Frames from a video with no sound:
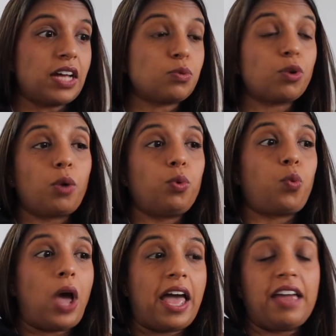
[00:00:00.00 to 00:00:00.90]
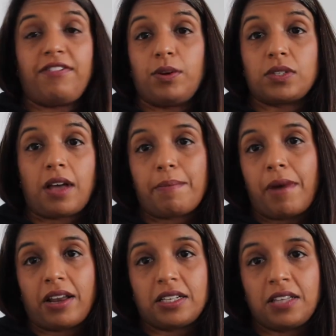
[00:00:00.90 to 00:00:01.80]
what I would wear if it was like
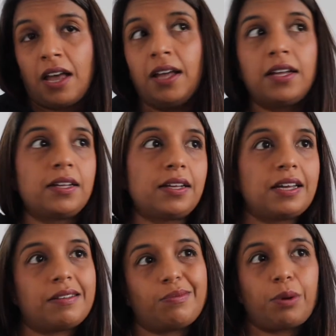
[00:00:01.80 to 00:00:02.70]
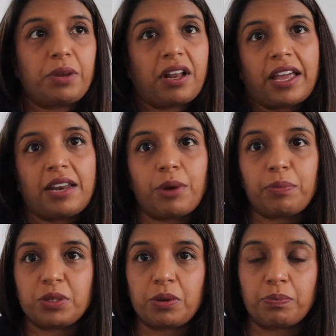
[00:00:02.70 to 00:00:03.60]
minus, probably like anywhere
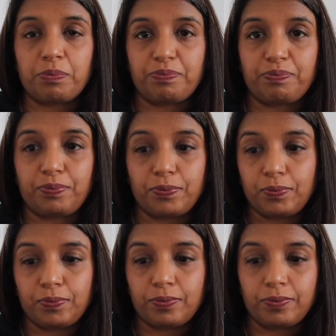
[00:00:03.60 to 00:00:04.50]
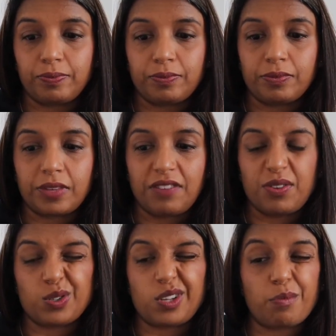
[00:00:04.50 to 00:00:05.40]
between, if
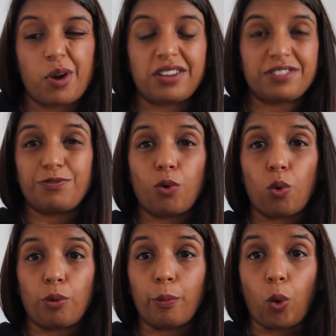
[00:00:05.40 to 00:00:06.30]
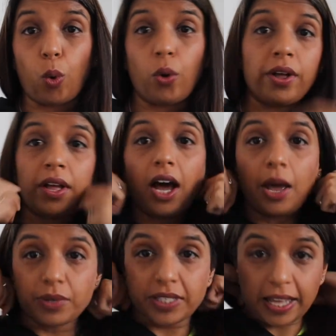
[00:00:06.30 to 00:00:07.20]
it was like -4 or more,
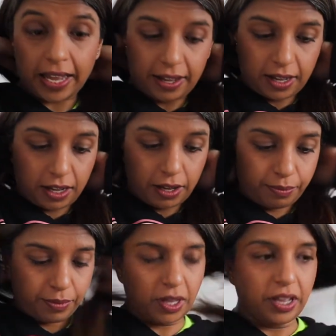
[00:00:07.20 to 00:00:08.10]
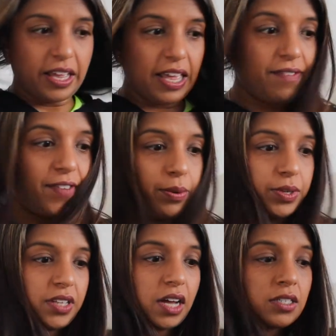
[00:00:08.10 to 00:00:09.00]
I would say. If it
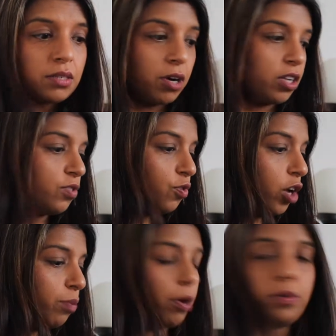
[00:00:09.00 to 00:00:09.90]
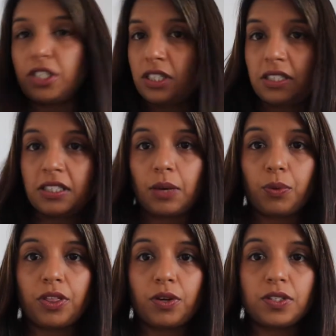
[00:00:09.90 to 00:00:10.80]
was under -4, I'd probably just stick
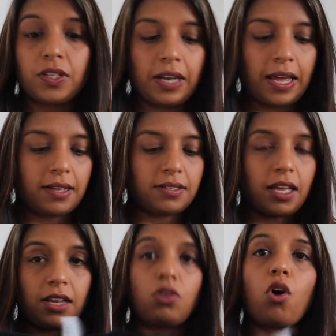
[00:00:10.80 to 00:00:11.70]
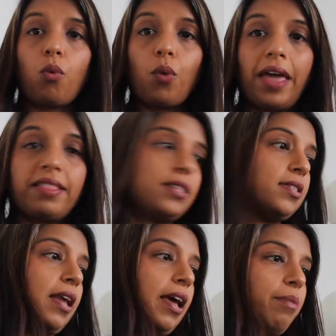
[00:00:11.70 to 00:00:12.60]
with those 2 layers and not wear
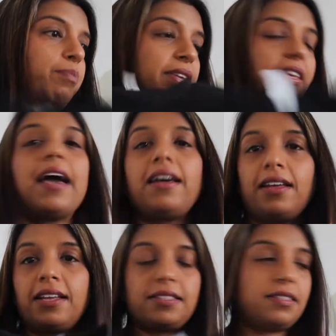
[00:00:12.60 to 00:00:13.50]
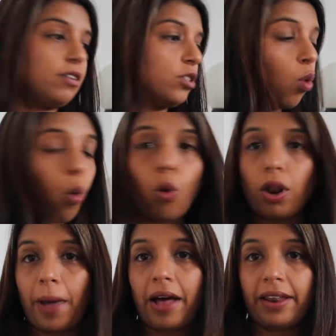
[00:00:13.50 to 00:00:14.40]
this layer. But yeah, it's all
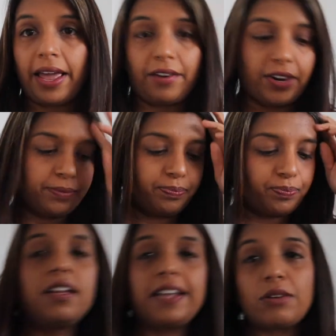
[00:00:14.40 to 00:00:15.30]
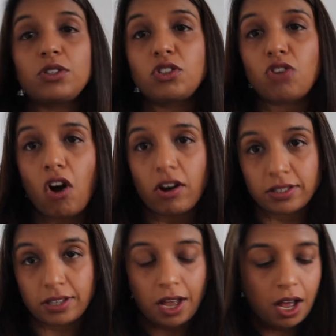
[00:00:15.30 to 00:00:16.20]
about layering. Now
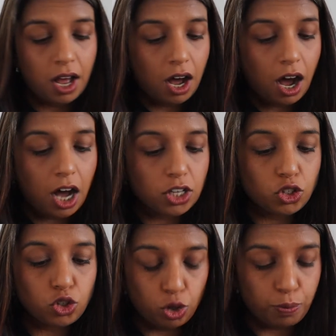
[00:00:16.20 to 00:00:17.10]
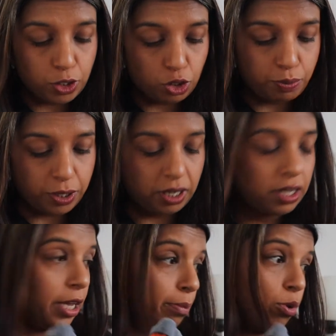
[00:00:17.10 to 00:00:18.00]
socks are super duper
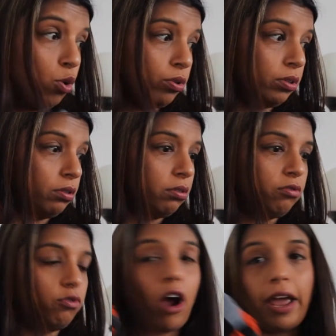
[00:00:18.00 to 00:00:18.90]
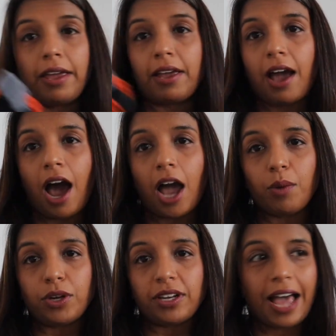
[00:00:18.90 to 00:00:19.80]
important. Right, I
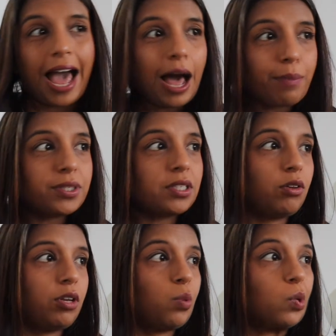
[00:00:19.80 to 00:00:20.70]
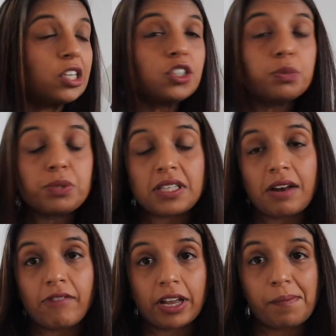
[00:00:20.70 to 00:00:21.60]
would absolutely
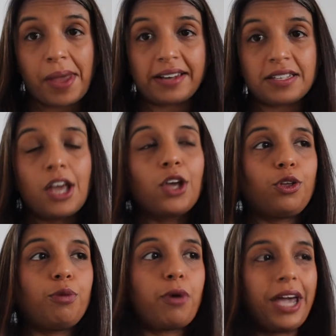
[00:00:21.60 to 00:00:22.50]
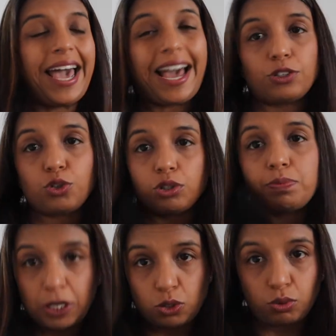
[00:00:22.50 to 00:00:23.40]
100% recommend you buy actual
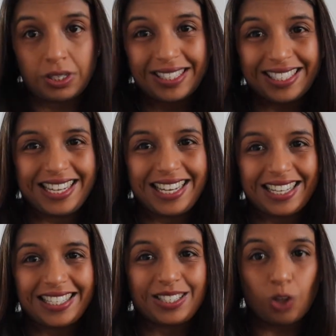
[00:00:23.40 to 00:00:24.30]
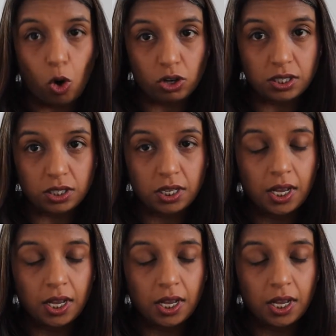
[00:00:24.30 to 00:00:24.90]
special ski socks.